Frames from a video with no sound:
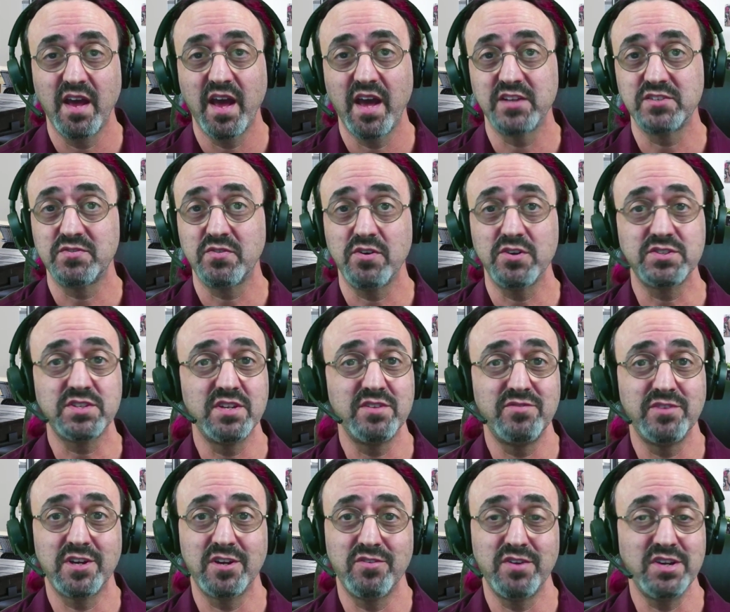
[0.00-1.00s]
As far as
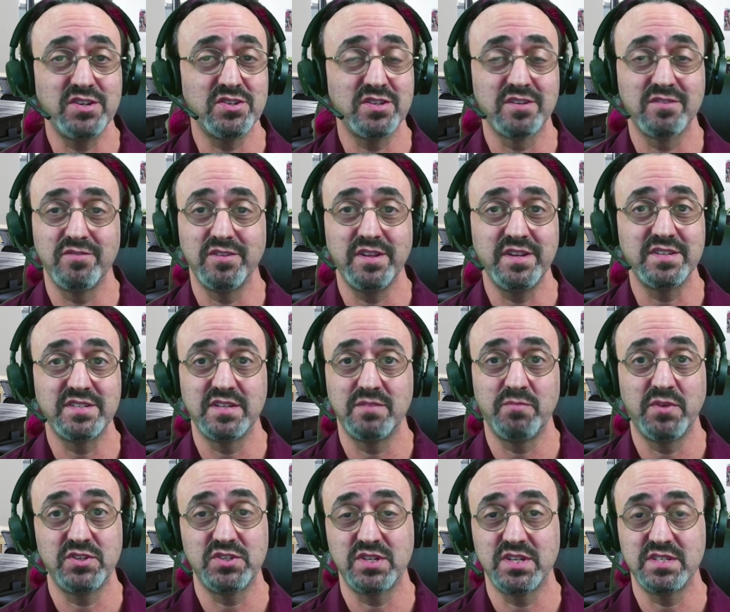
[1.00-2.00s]
configuration, there really isn't
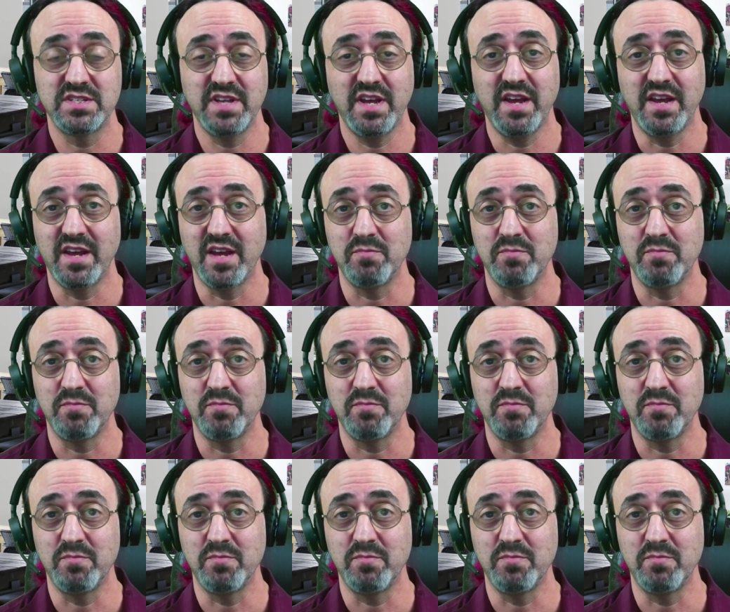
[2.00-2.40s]
much to say.